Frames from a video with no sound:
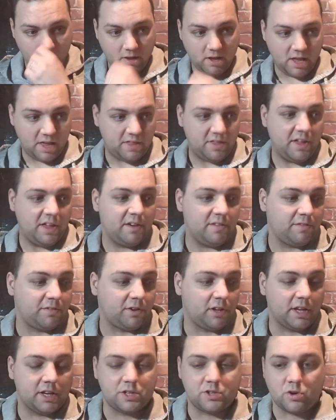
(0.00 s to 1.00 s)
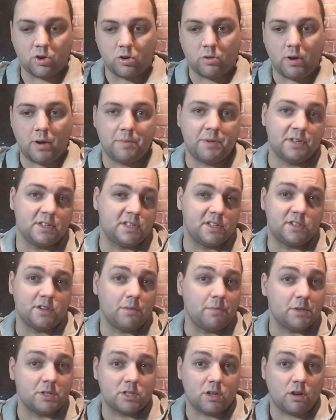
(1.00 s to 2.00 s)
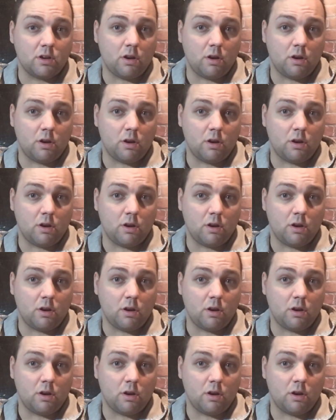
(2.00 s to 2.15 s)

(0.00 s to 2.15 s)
And then for like shorter weapons, it's almost